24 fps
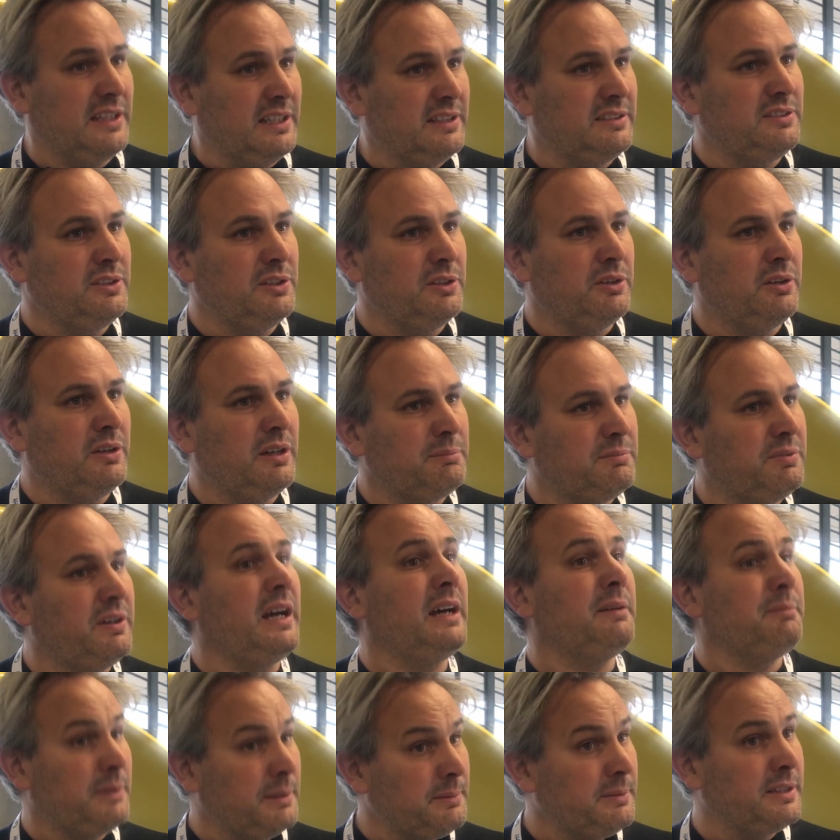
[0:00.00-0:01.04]
it,
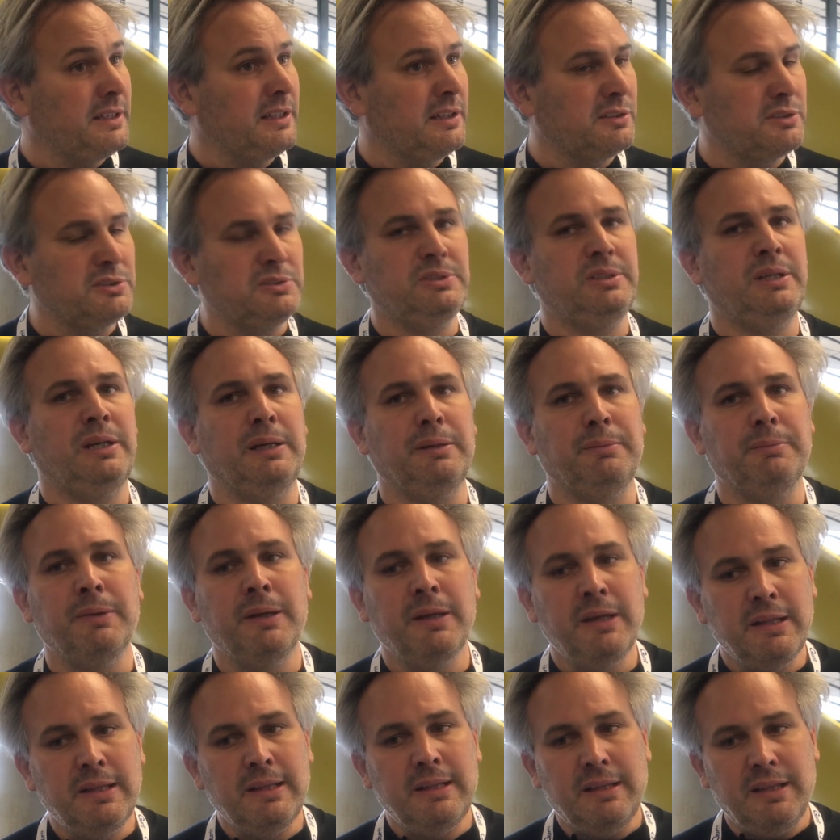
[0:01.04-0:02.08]
I'm having a good time.
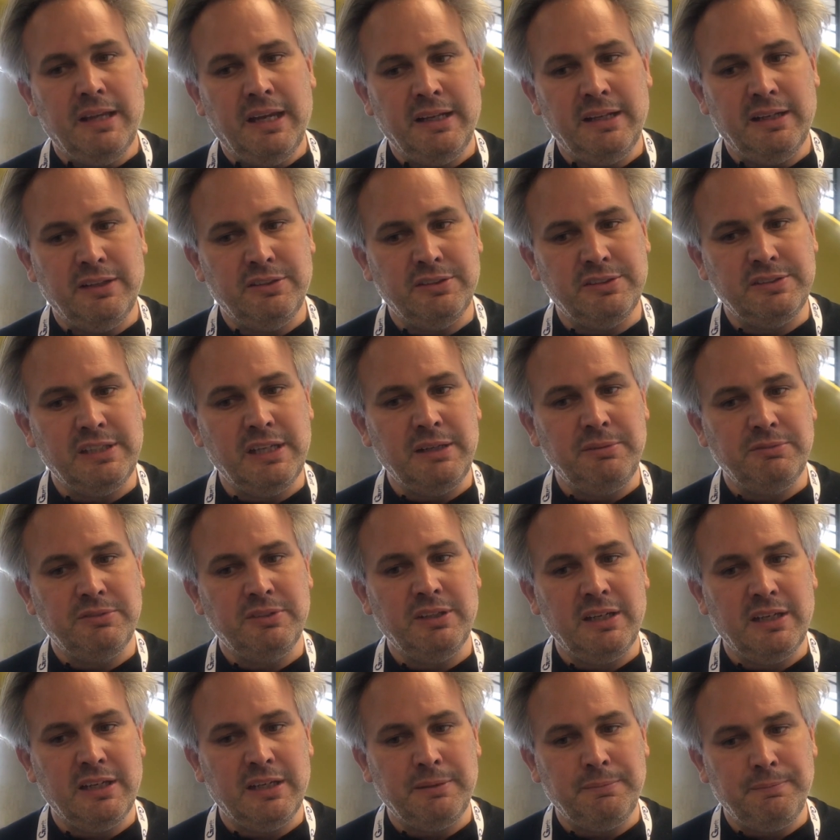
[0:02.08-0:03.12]
And at the same
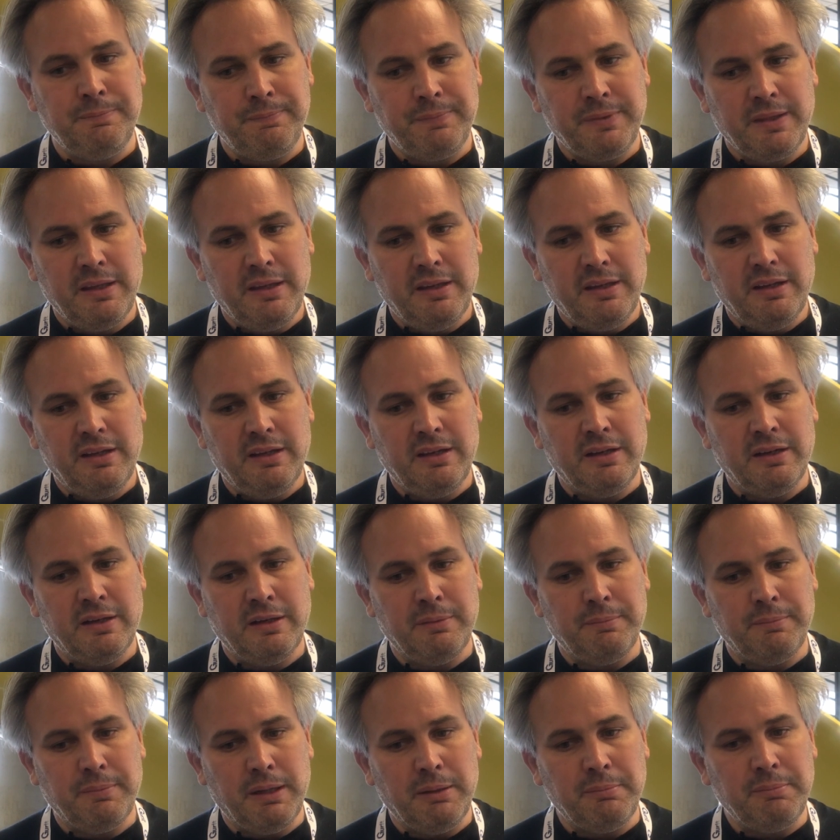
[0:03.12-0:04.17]
time,
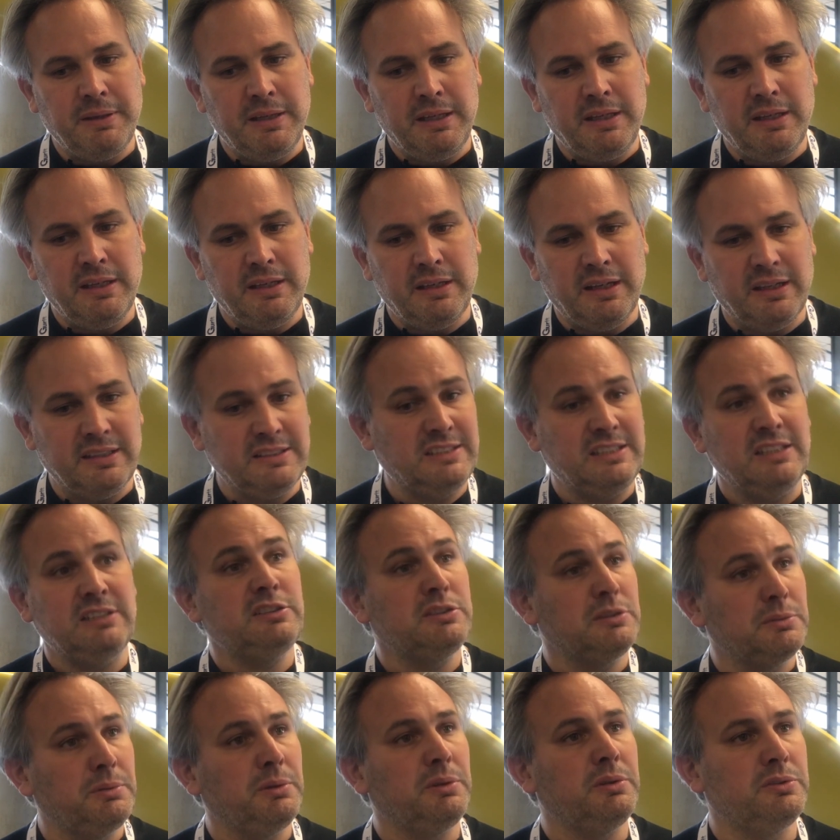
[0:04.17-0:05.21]
being
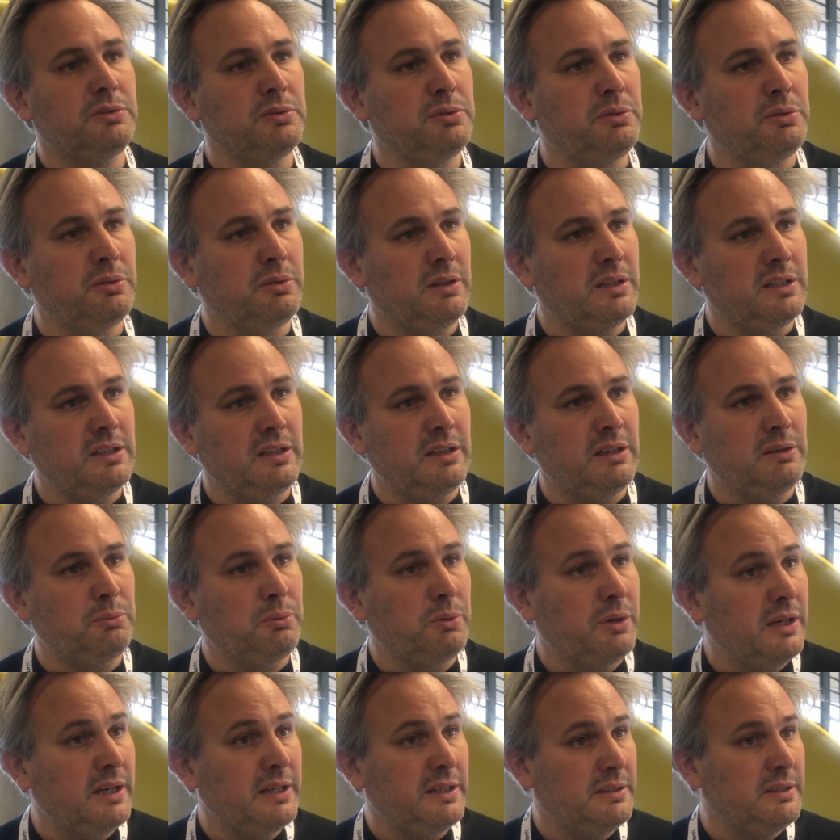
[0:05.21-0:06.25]
accessible to a
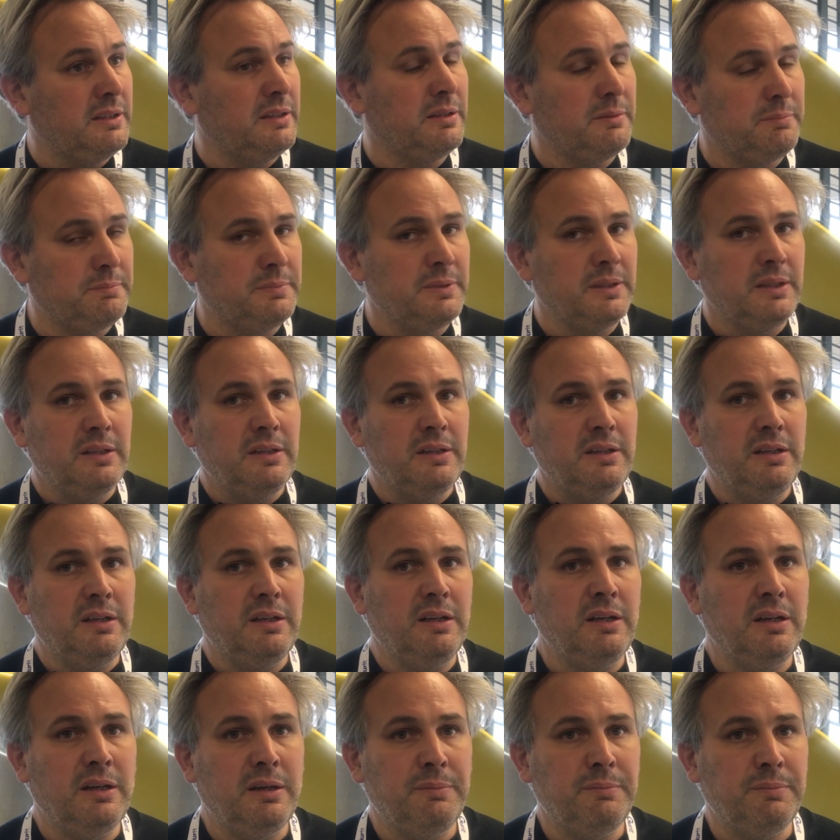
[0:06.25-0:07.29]
wide
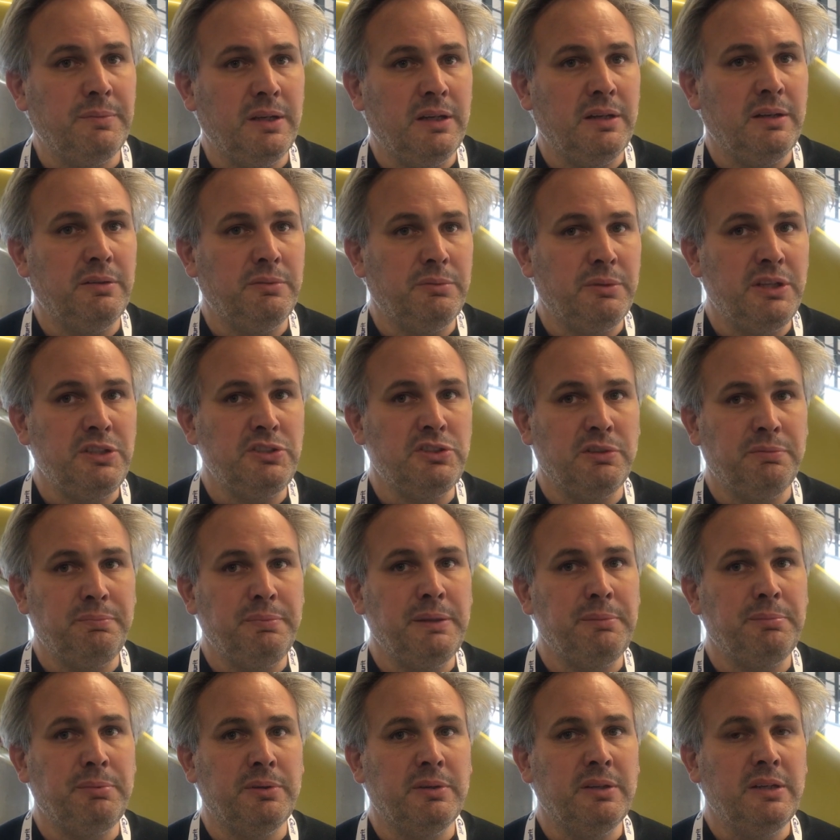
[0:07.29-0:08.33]
range of
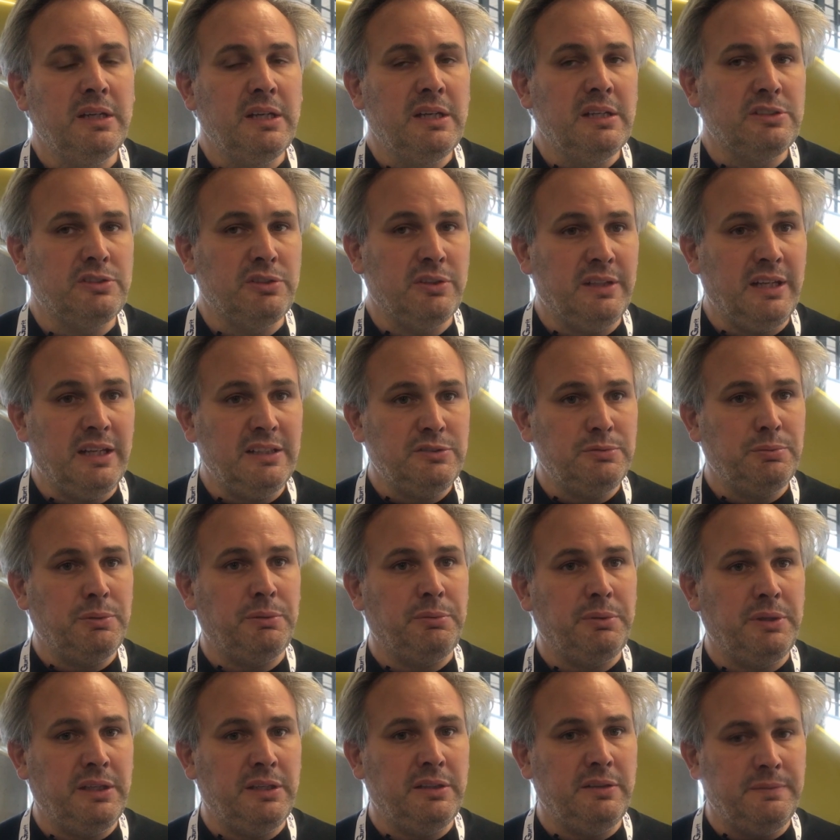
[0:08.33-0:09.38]
people. So that's what
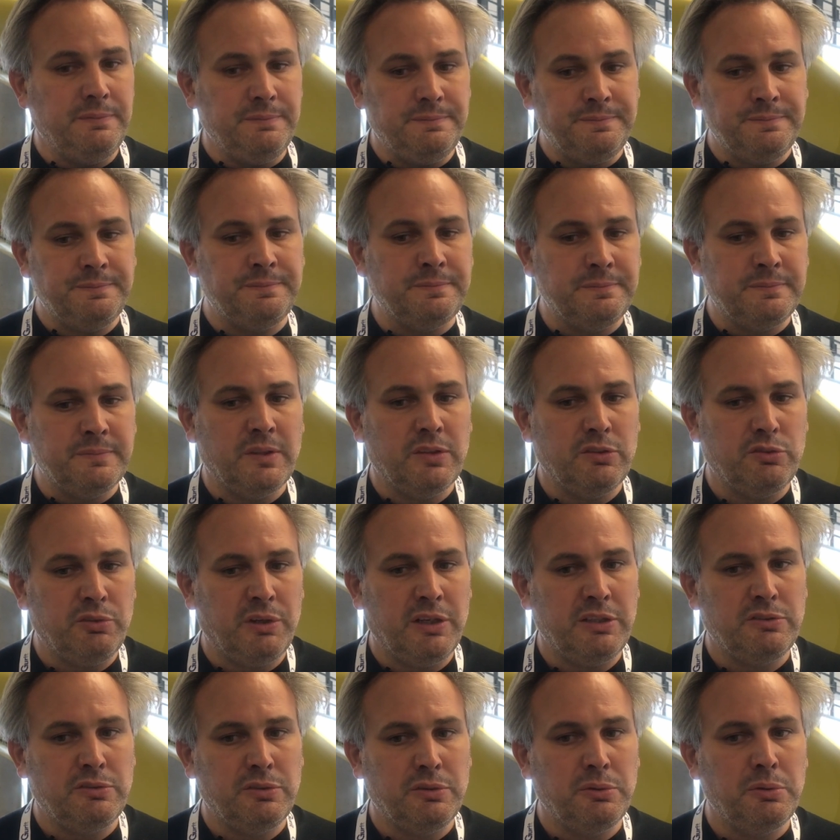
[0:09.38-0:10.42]
we
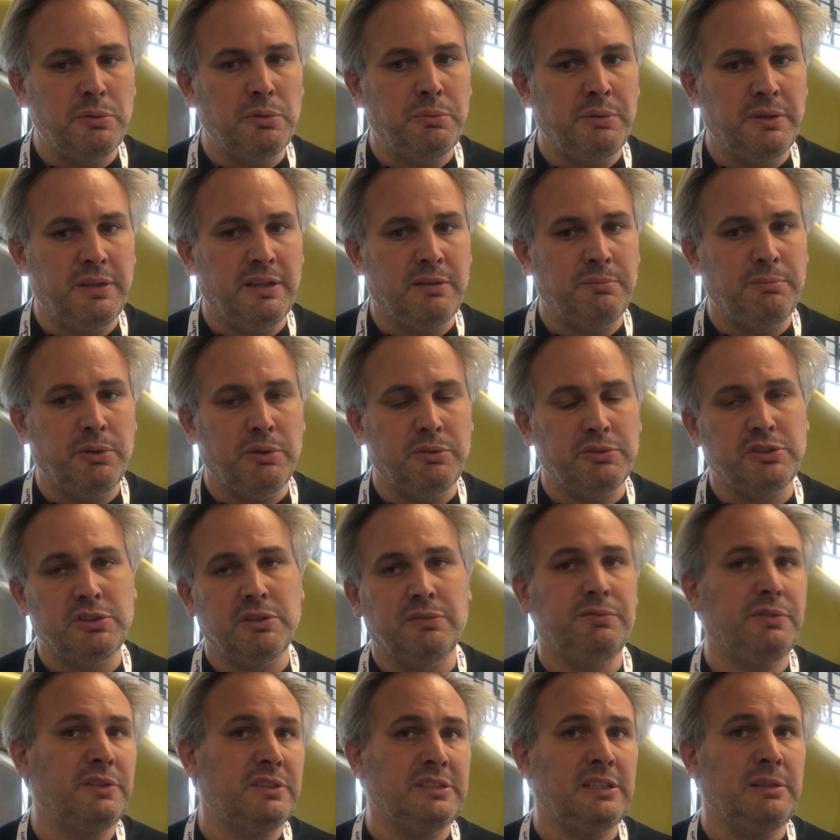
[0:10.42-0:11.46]
try to do with that boat. So
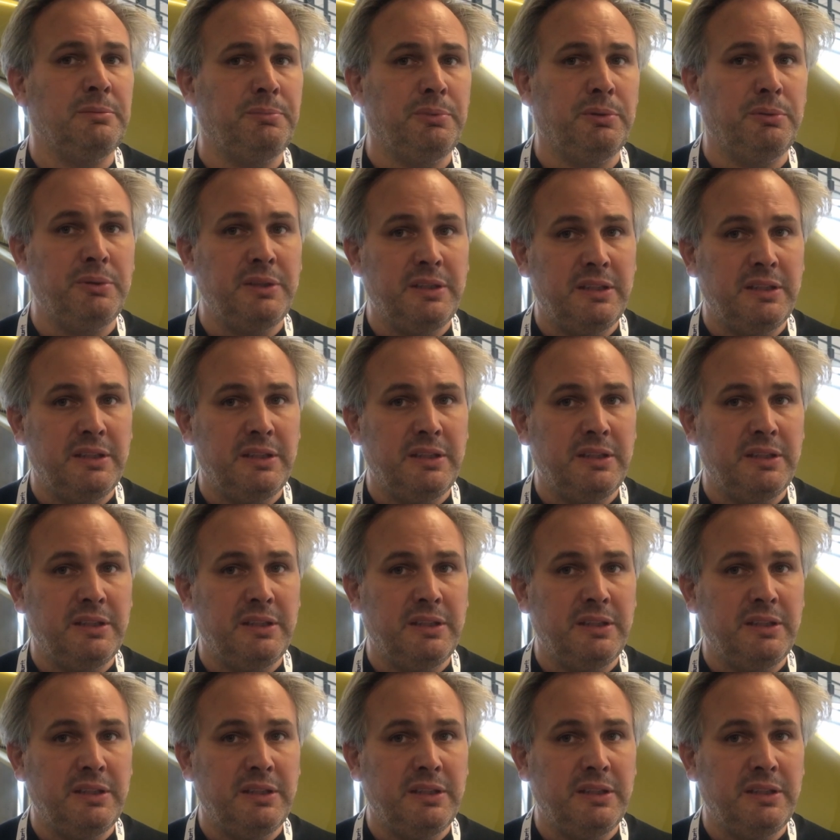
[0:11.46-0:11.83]
for example, we